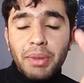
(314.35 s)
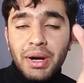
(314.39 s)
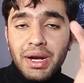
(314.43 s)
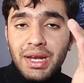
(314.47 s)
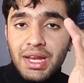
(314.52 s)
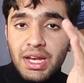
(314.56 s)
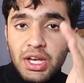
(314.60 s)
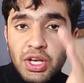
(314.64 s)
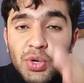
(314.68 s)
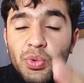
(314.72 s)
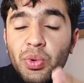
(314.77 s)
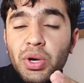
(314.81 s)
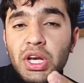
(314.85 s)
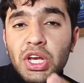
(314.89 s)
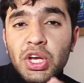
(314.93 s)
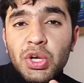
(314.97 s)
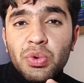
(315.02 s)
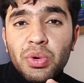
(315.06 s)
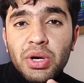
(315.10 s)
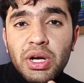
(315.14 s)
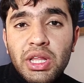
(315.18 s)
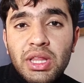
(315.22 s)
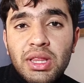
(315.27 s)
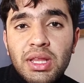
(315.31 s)
But in
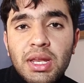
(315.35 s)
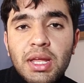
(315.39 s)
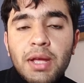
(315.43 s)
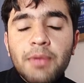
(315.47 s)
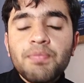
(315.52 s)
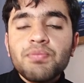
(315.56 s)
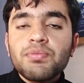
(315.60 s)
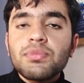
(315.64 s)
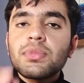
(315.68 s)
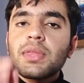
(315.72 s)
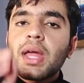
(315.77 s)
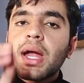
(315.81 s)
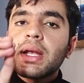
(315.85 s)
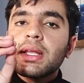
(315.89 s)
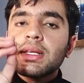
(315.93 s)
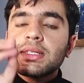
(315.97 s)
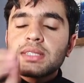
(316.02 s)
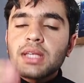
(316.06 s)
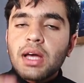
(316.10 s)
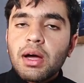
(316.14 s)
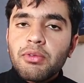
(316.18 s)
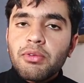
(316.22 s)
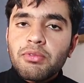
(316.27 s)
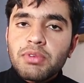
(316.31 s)
2023, that
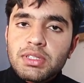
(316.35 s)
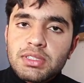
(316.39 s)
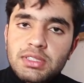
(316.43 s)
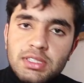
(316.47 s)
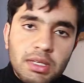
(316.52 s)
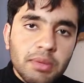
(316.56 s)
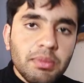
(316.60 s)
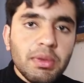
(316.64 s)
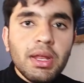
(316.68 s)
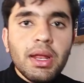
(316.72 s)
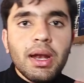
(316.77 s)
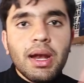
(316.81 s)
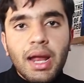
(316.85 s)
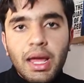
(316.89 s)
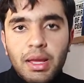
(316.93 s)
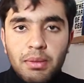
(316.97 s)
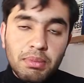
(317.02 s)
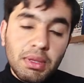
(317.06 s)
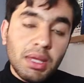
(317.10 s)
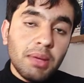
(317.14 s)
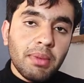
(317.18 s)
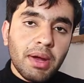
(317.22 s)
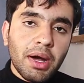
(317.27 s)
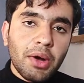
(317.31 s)
exam was similar
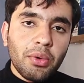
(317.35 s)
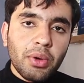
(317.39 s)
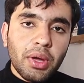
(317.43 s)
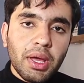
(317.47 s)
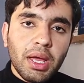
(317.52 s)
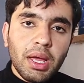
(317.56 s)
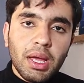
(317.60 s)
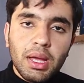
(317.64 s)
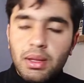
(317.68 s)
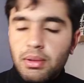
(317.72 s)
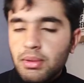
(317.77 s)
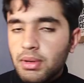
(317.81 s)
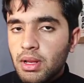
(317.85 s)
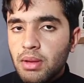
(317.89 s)
like BMAT, okay?